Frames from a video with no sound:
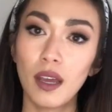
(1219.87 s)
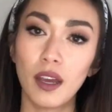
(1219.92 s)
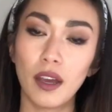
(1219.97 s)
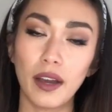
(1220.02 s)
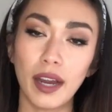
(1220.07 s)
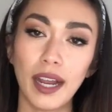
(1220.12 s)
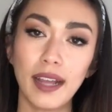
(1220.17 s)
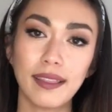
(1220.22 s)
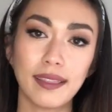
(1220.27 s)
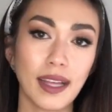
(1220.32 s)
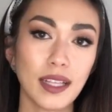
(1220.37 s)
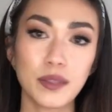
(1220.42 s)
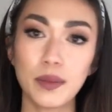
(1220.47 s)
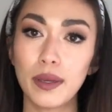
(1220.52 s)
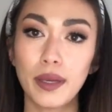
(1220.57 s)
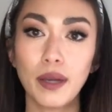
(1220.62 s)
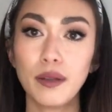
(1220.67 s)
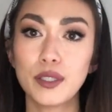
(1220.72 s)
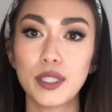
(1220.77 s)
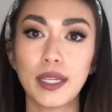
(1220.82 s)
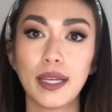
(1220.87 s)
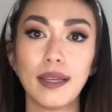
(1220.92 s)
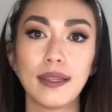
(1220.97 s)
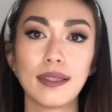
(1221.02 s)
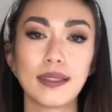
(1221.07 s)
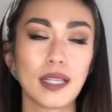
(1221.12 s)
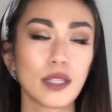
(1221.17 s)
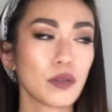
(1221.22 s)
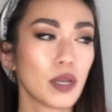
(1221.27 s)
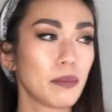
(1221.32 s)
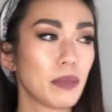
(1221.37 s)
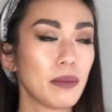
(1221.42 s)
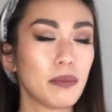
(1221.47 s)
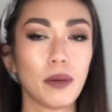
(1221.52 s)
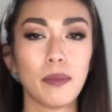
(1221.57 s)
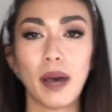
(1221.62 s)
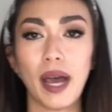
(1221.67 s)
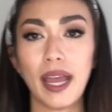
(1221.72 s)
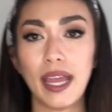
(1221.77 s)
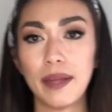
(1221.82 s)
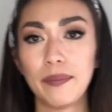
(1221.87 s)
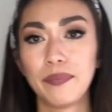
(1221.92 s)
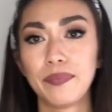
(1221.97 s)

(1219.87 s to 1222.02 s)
All right, that's what coaching is. That's why people buy it.